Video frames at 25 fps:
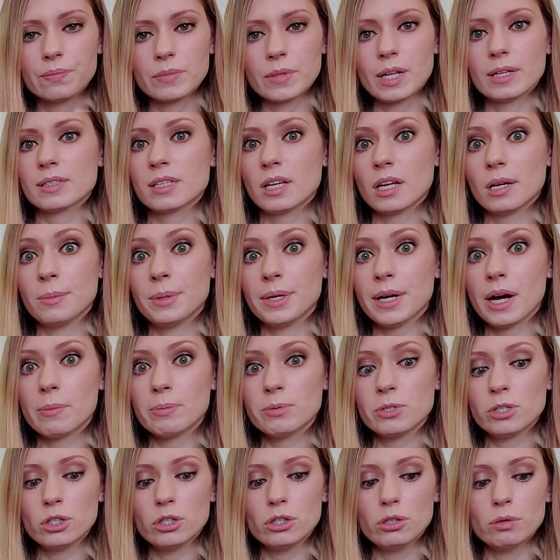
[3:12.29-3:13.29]
That's going to be
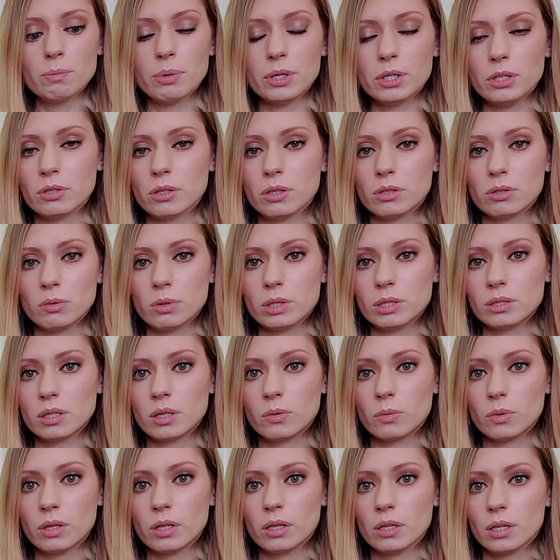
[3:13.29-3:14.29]
up to you, but you can always
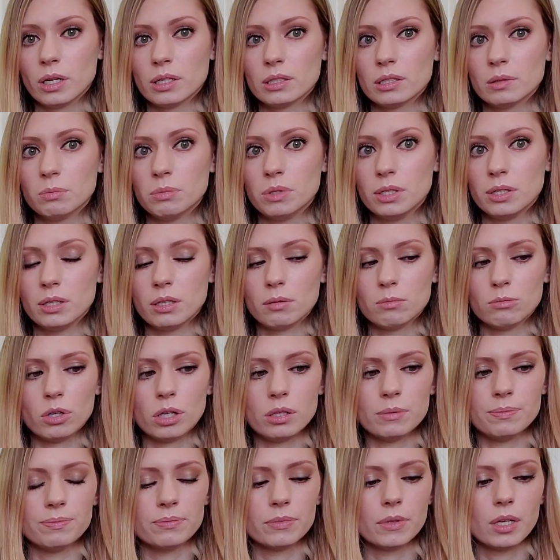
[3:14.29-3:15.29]
start with a nice medium
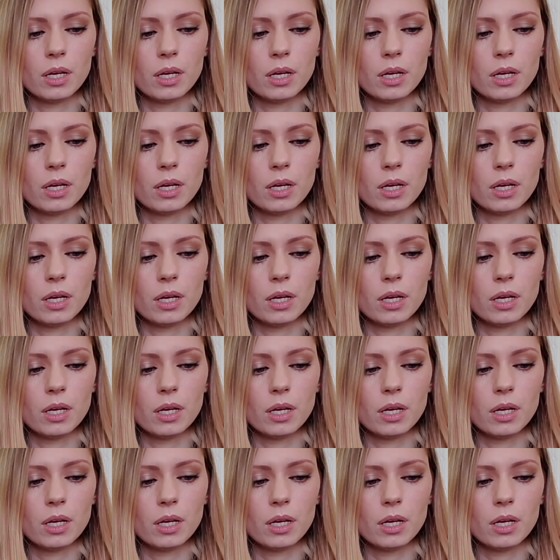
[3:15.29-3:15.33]
one.